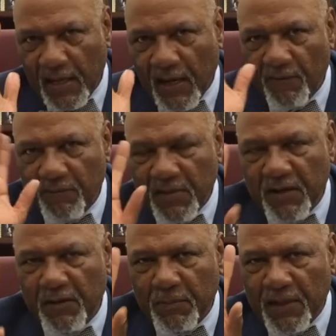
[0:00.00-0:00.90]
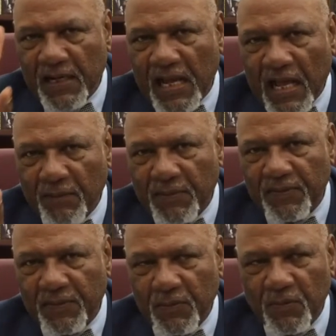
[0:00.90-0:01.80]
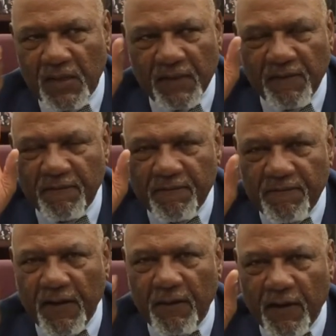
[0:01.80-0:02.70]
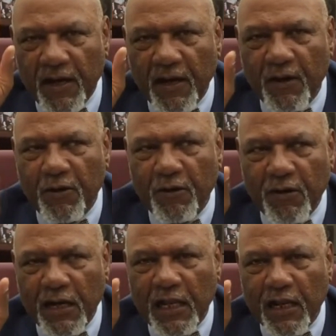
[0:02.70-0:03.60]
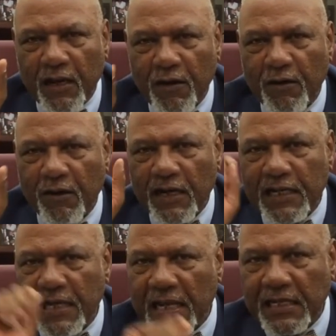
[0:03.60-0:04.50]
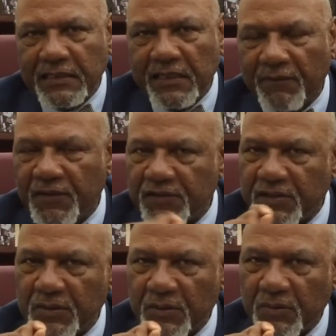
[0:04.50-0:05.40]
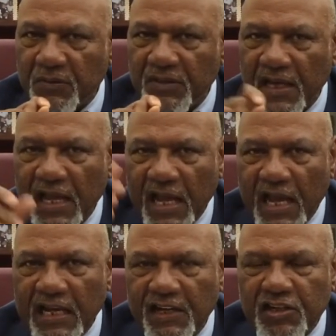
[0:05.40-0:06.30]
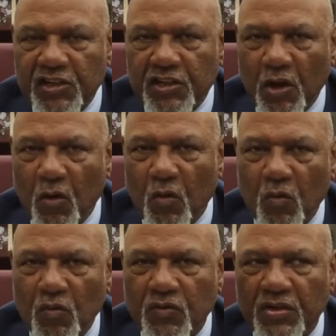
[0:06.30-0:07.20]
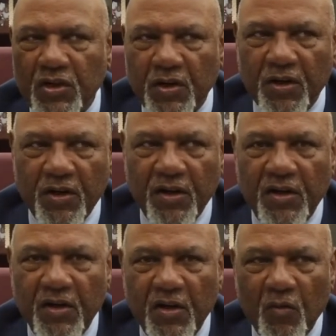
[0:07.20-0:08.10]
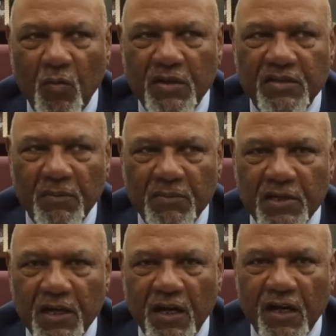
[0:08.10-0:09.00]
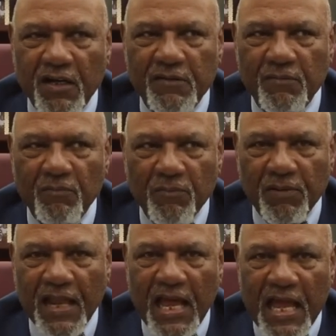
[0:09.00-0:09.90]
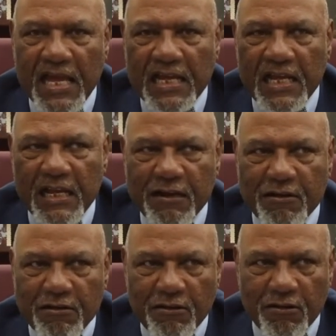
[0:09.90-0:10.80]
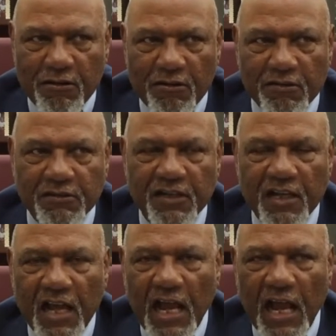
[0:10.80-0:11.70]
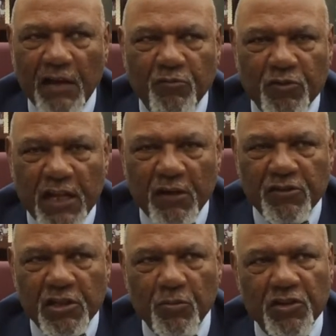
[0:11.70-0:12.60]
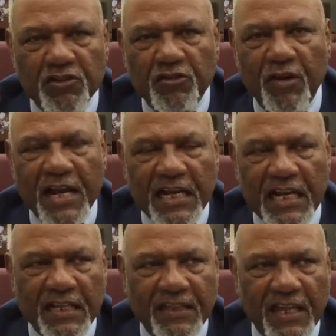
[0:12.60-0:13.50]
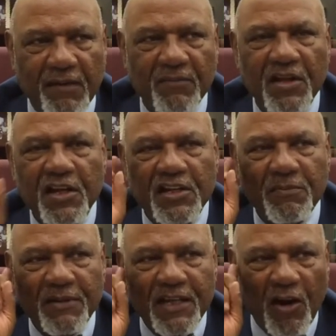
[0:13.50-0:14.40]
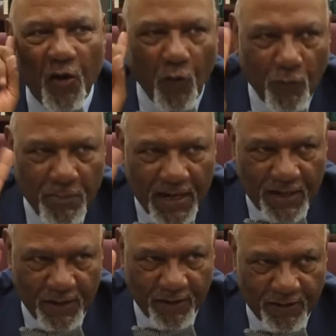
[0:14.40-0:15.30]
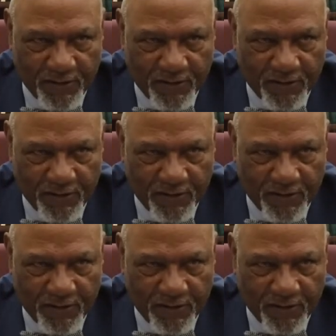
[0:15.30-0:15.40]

of Mary McLeod Bethune in the very early, early days of the school. And it shows her with some young black girls. And they, she was training them to be homemakers